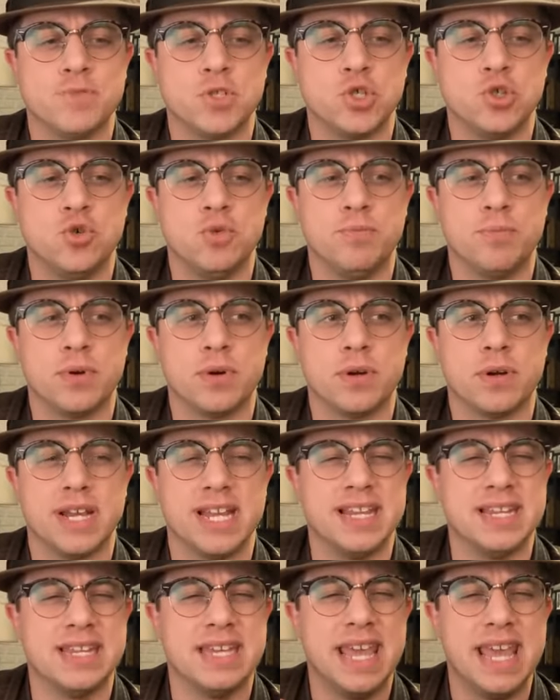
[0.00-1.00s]

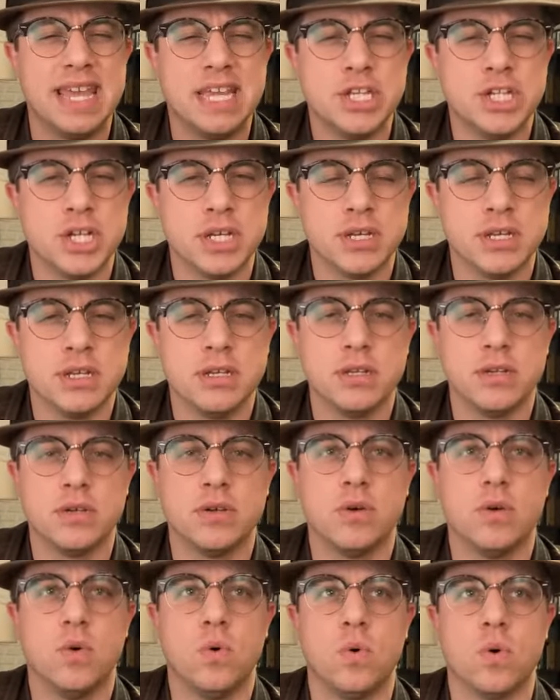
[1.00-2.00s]
super engaging
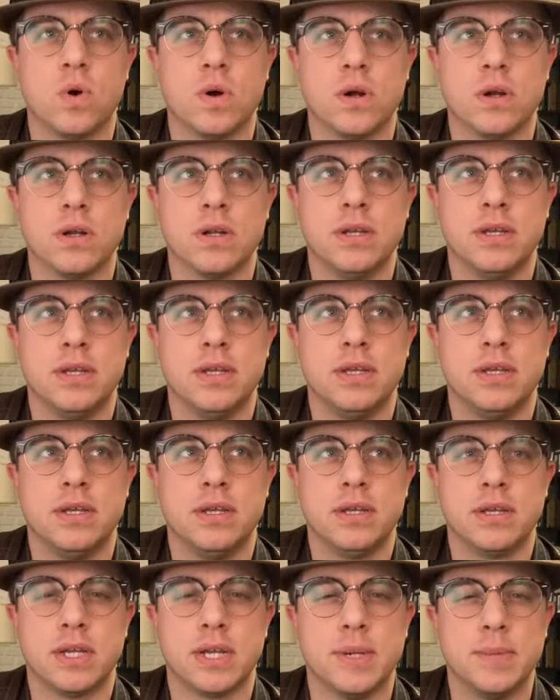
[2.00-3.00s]
or
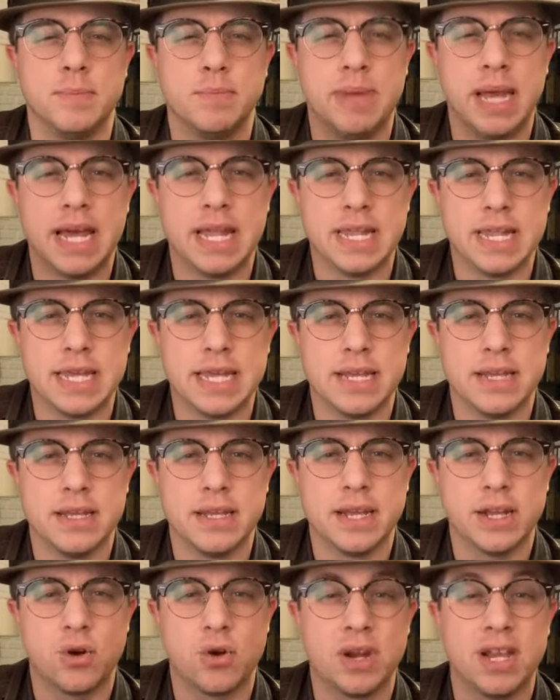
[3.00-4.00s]

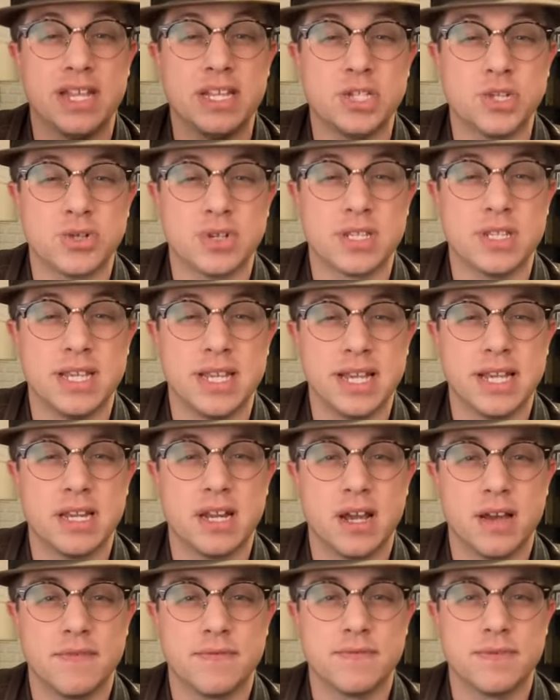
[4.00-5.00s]
compelling or interesting
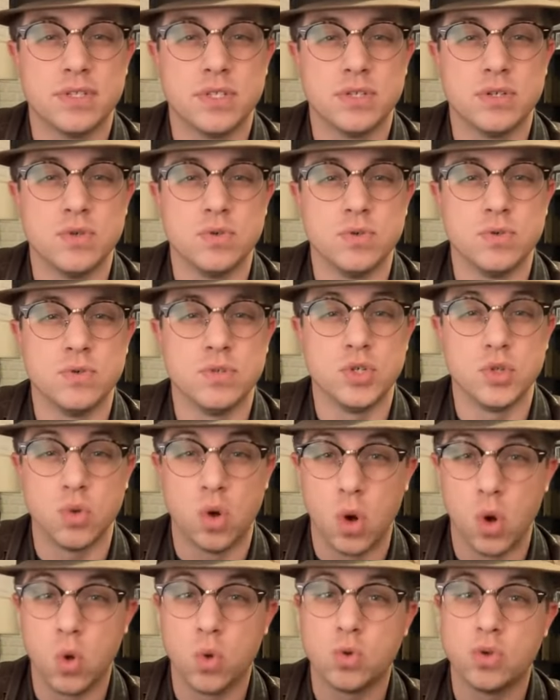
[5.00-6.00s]
enough to
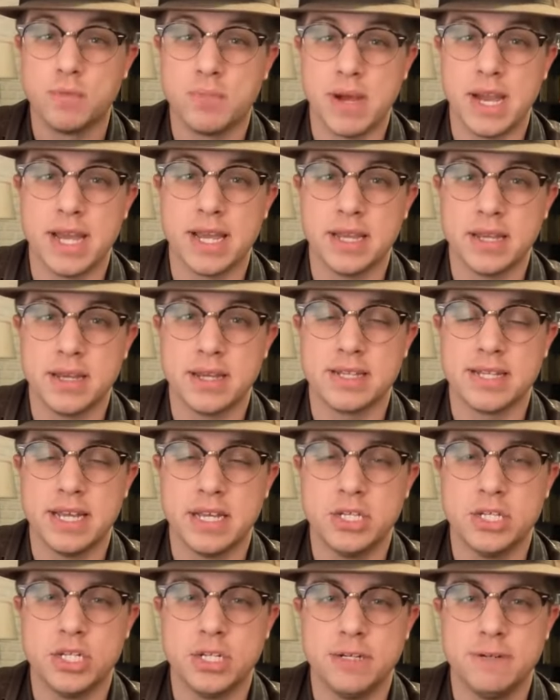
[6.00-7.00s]
hold my
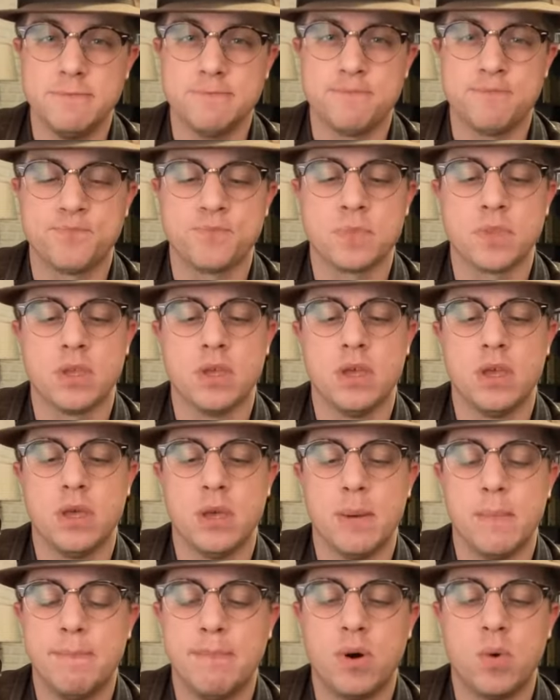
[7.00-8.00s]
attention.
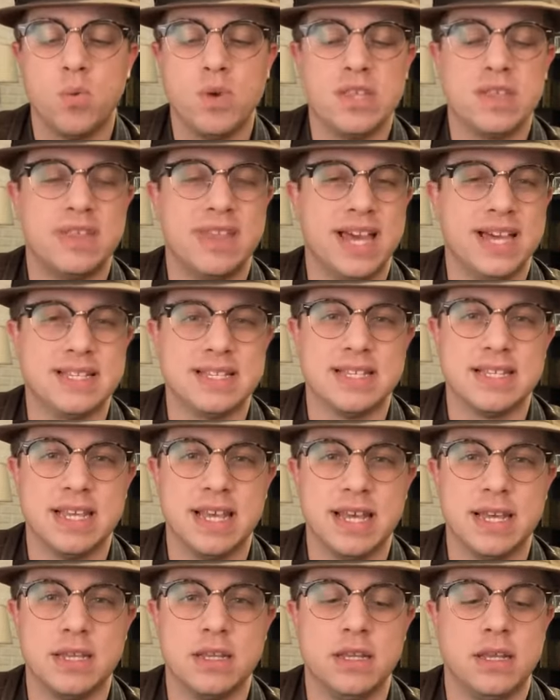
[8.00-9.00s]
But with that
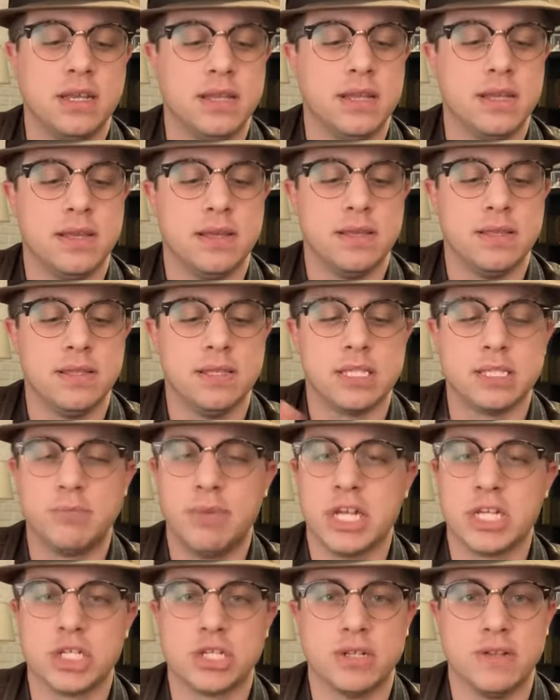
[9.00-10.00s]
said, the
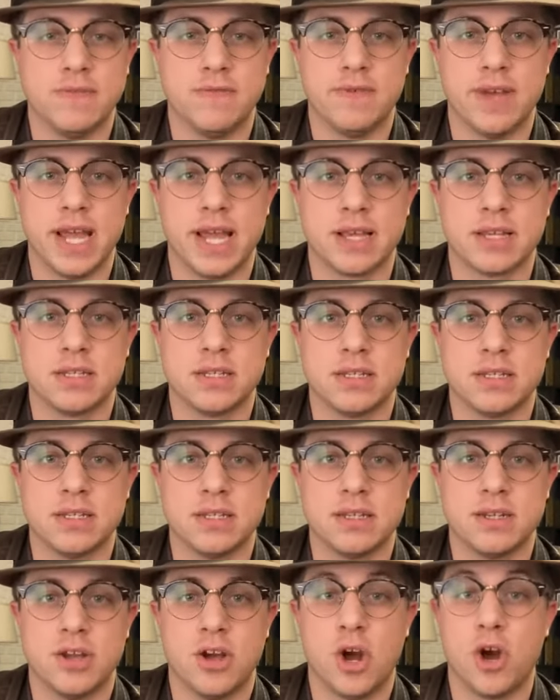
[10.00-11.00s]
special
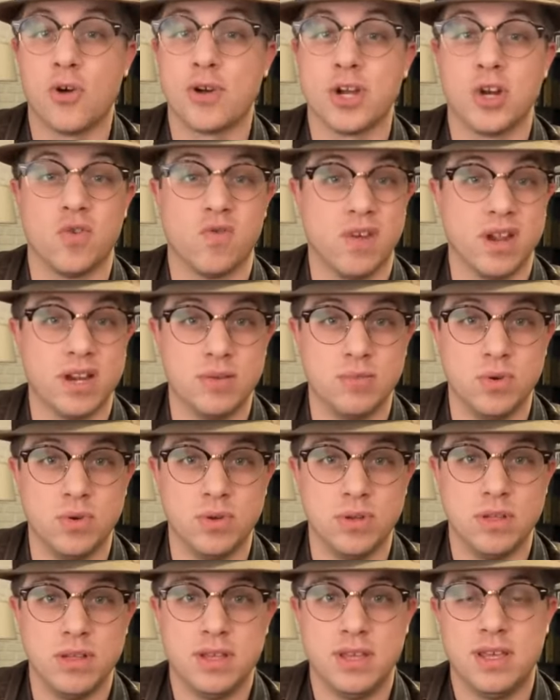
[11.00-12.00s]
effects are
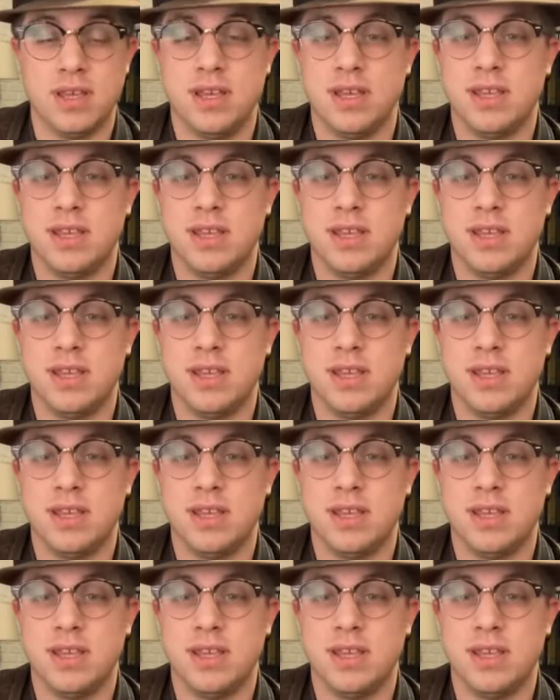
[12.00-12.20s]
incredible.